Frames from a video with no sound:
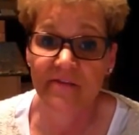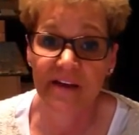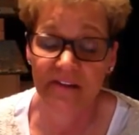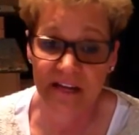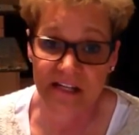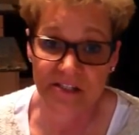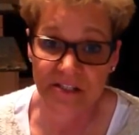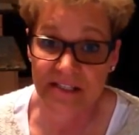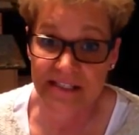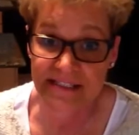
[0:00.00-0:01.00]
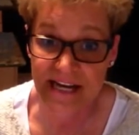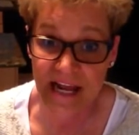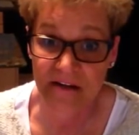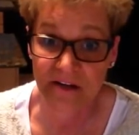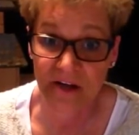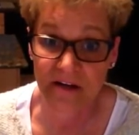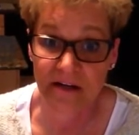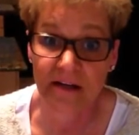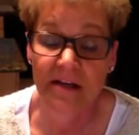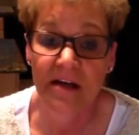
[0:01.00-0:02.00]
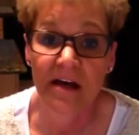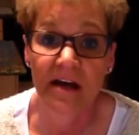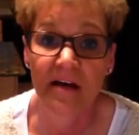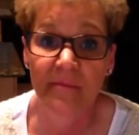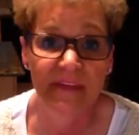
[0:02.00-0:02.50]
foundation to stand on.